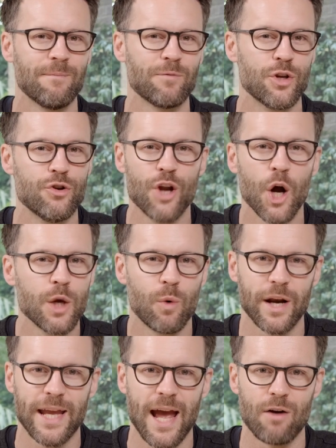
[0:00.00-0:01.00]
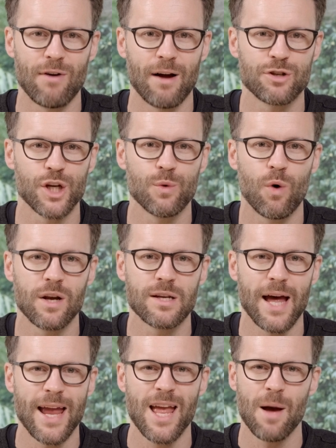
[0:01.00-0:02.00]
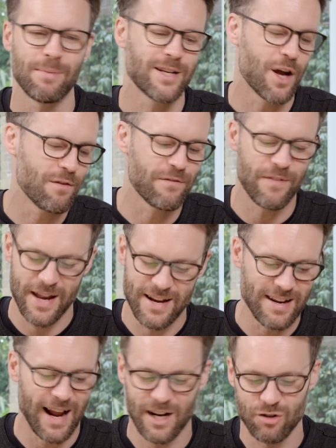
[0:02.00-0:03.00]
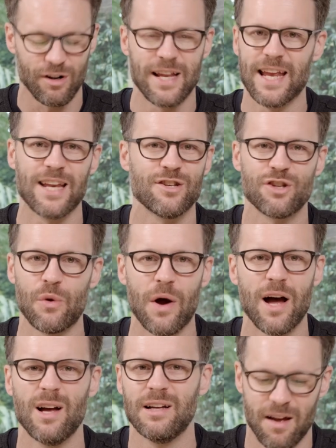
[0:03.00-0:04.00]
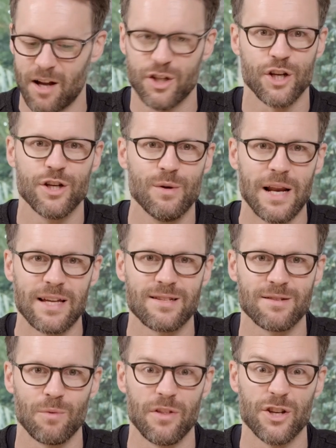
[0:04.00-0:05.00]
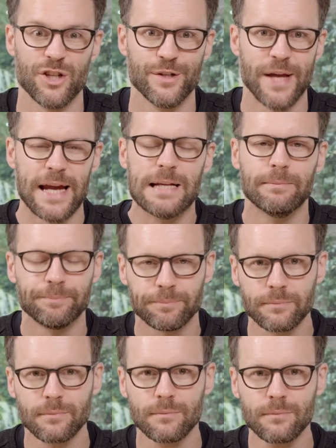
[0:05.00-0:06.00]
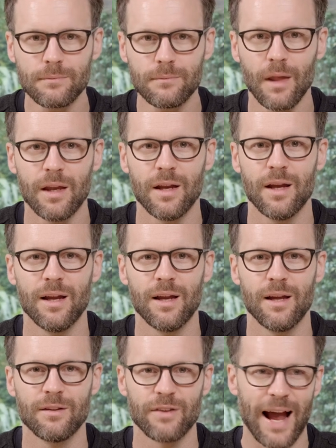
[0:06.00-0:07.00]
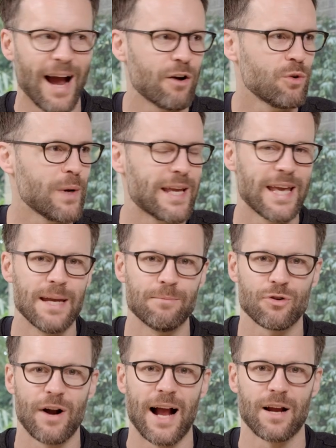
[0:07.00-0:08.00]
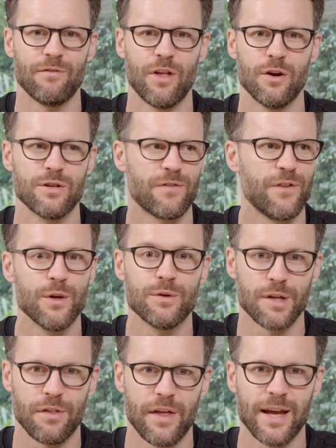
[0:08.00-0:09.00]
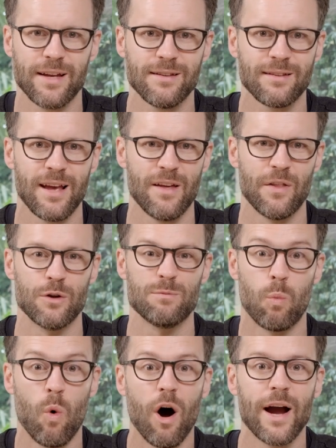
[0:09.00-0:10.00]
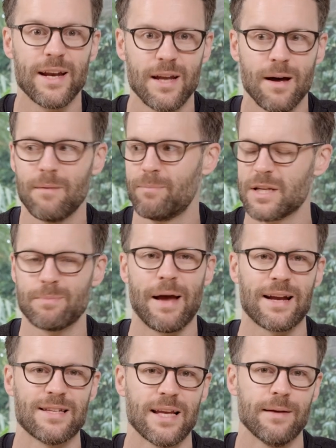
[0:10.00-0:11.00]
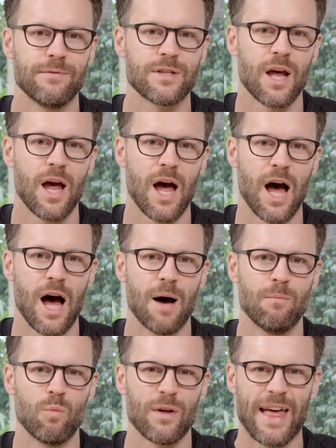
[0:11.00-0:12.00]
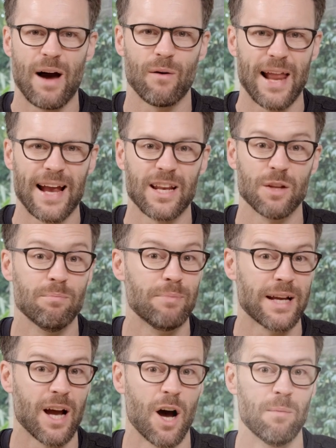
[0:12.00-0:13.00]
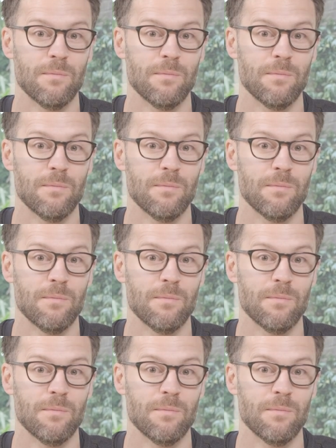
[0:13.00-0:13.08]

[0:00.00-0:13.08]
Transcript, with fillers: you know you want to get around to one day but don't fit naturally into a, a to-do list with a due date. So, how do we keep track of those future things, those wider perspectives, um, without letting them become